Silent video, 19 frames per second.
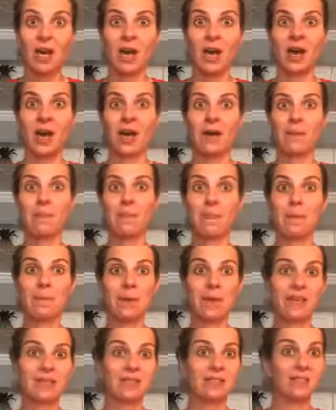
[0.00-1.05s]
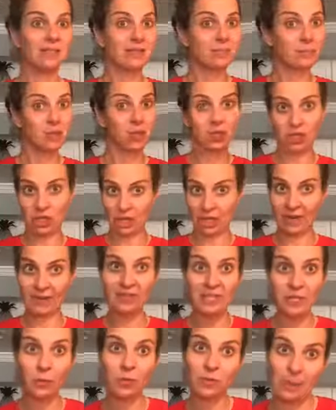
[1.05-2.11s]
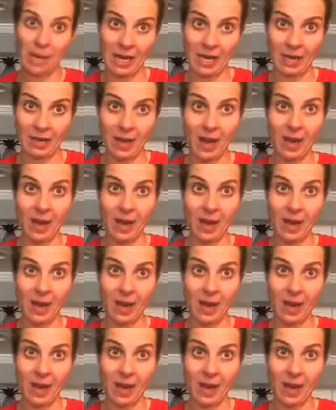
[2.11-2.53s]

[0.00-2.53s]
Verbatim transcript: Um, but you're just gonna have to deal with me.